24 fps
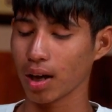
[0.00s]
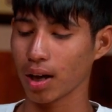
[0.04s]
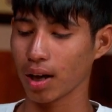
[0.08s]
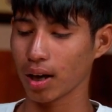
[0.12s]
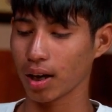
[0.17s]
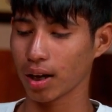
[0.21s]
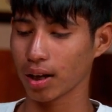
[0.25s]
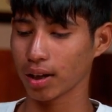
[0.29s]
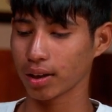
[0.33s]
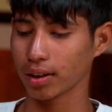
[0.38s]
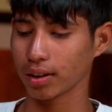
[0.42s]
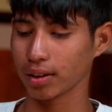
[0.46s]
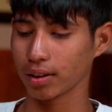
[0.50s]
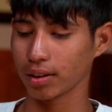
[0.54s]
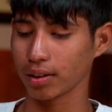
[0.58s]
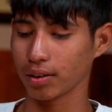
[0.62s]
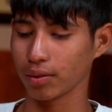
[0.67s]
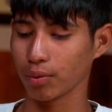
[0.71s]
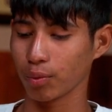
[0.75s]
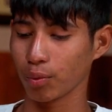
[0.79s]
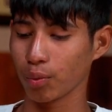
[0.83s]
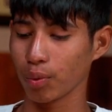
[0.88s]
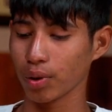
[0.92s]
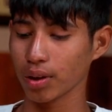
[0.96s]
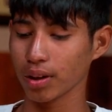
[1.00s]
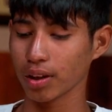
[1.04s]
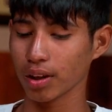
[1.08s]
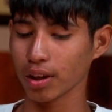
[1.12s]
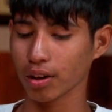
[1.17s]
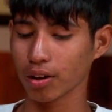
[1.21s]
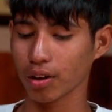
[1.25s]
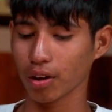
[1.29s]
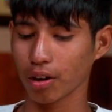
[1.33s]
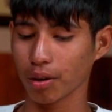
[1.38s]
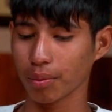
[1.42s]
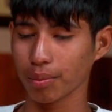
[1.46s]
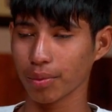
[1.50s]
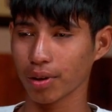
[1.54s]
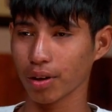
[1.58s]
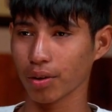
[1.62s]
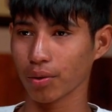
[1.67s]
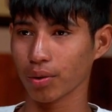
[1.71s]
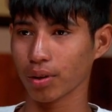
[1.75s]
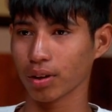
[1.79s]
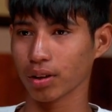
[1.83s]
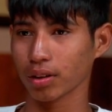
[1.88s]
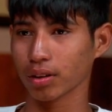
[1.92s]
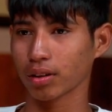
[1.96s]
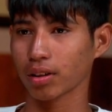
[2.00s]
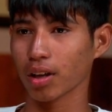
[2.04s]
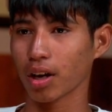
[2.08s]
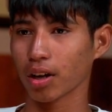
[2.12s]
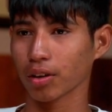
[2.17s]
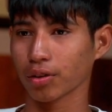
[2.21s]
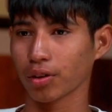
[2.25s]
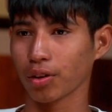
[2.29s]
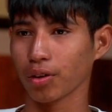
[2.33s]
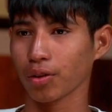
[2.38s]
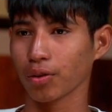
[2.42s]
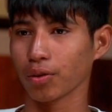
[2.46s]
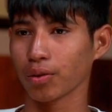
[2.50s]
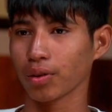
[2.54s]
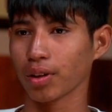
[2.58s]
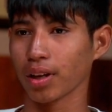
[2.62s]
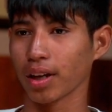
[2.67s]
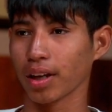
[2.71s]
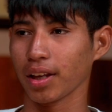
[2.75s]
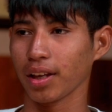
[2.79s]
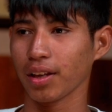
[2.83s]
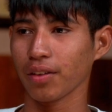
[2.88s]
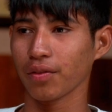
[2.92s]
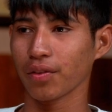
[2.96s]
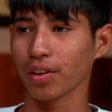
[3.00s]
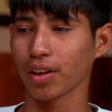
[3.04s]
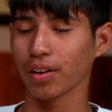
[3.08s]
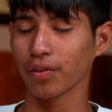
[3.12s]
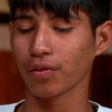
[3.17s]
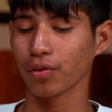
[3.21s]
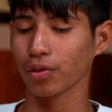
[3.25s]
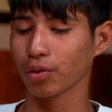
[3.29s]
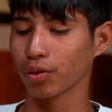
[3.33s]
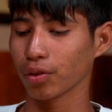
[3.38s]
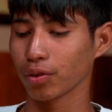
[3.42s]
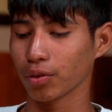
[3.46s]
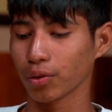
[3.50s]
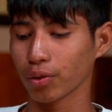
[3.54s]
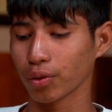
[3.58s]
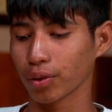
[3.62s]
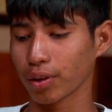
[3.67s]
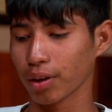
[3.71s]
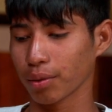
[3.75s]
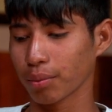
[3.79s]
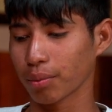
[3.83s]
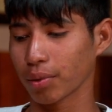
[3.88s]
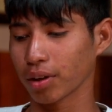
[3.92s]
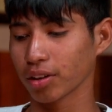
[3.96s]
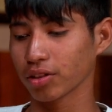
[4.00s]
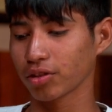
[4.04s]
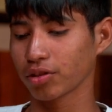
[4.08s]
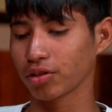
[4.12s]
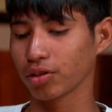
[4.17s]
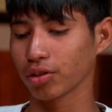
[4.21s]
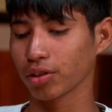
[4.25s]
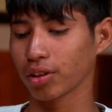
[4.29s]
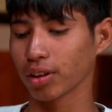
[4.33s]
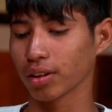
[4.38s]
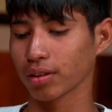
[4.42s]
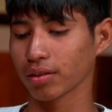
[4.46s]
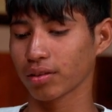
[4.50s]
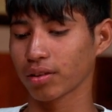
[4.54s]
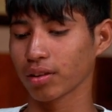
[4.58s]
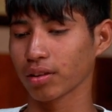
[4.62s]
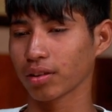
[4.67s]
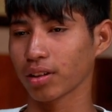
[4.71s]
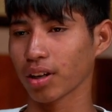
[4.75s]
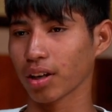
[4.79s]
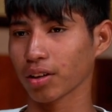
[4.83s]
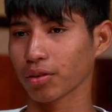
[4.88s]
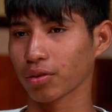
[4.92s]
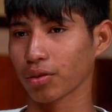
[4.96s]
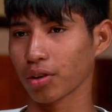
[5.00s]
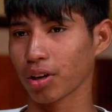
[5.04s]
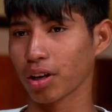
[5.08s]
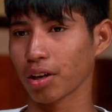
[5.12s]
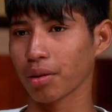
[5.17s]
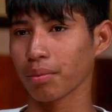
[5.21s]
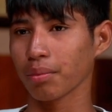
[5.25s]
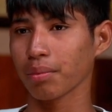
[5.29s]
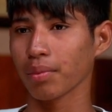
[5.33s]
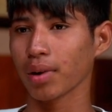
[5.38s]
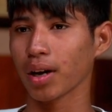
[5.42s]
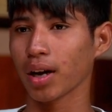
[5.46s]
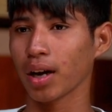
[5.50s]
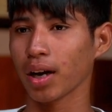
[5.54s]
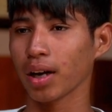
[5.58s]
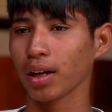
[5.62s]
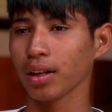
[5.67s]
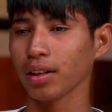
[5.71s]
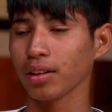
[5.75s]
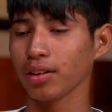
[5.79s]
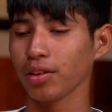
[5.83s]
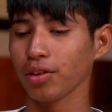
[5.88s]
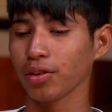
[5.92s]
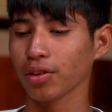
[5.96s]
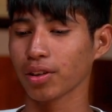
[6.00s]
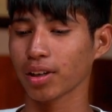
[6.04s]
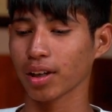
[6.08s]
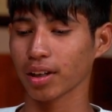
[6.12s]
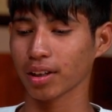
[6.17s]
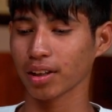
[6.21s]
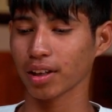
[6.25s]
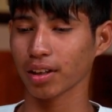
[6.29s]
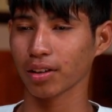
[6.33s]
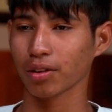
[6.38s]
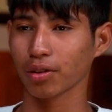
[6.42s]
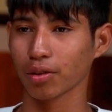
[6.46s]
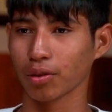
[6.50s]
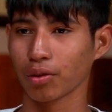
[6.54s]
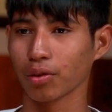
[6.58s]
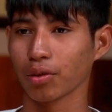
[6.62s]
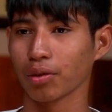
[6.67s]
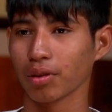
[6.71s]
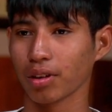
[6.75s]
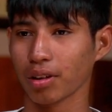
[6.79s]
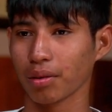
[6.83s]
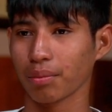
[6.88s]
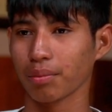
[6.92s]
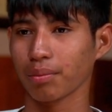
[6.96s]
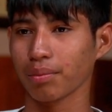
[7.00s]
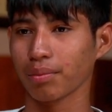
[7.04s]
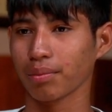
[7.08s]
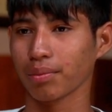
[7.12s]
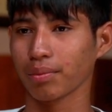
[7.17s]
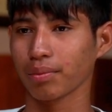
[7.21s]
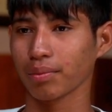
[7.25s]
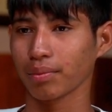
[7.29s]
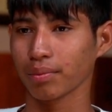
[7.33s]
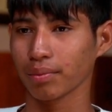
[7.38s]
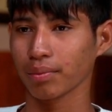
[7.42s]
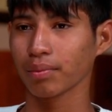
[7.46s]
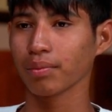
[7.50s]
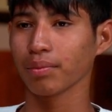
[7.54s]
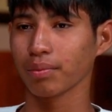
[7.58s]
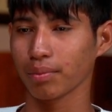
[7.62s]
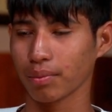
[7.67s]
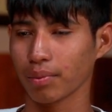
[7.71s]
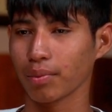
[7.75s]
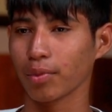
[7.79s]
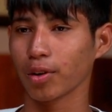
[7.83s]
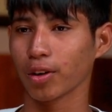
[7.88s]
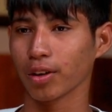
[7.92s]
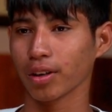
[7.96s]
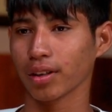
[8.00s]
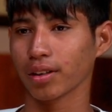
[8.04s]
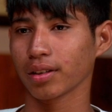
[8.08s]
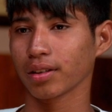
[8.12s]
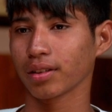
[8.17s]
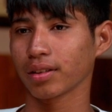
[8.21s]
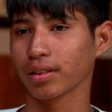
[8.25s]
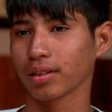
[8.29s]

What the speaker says: and when they come, they will talk to you. Like, even if you don't know them much, you can still talk to them and you can get to know them more.